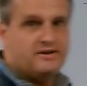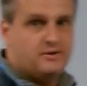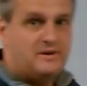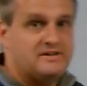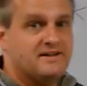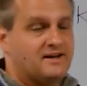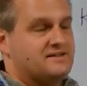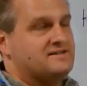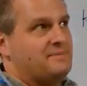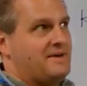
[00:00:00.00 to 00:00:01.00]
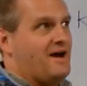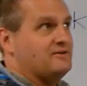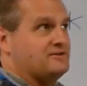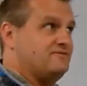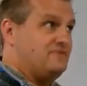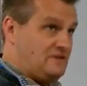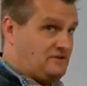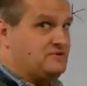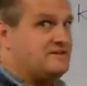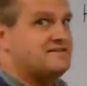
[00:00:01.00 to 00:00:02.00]
is always stuck to something else. It's
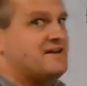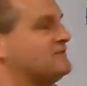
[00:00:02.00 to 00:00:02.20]
usually stuck